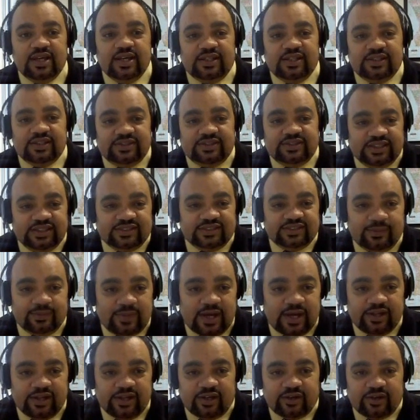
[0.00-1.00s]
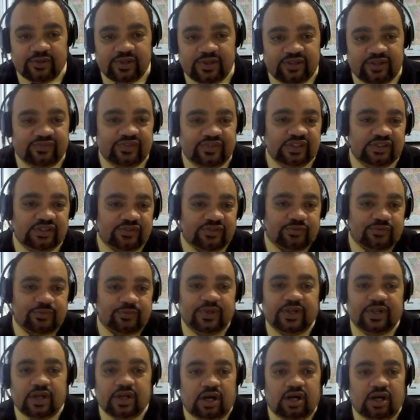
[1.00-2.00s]
See, somebody already finished
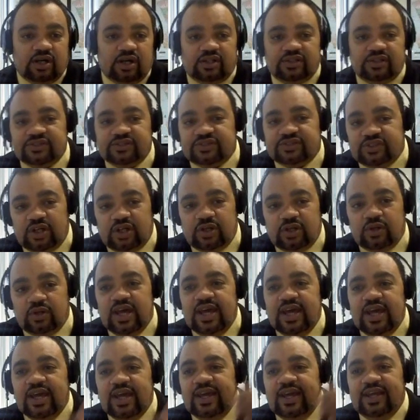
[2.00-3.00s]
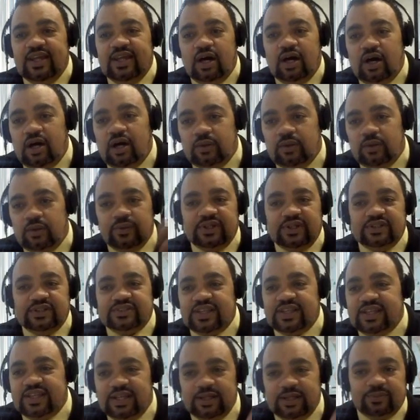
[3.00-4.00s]
3 calls. So it always
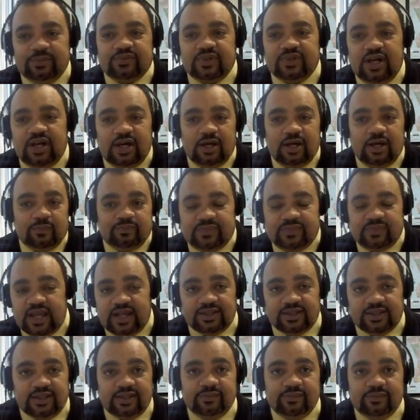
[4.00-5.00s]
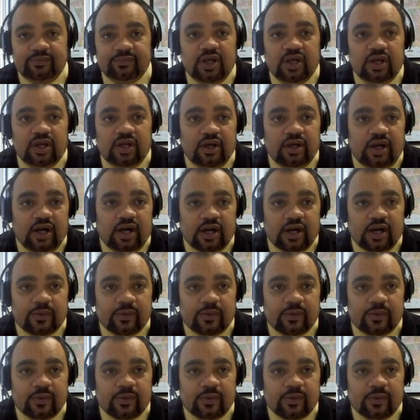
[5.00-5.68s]
keeps updating. All